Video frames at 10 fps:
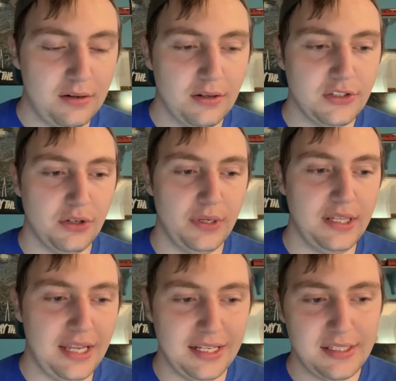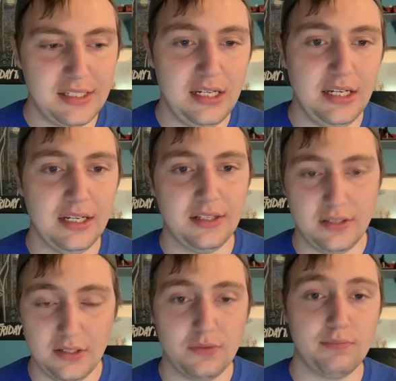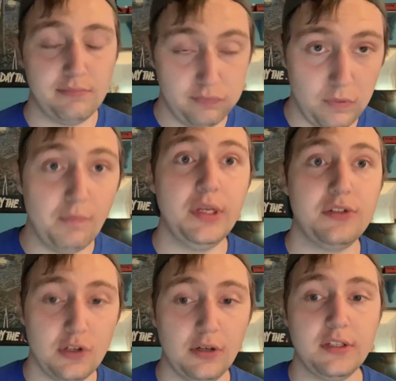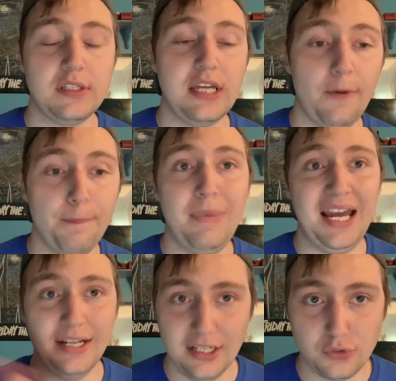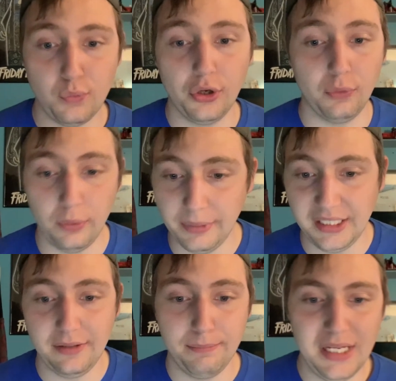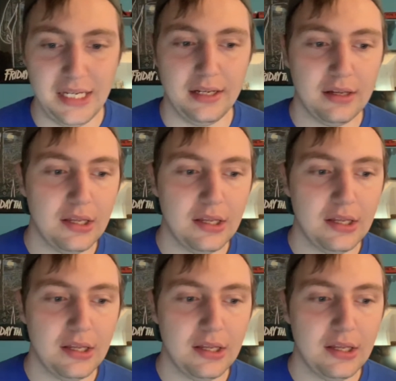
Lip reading: So in that scene, it's when we start to see how badass Wonder Woman can be,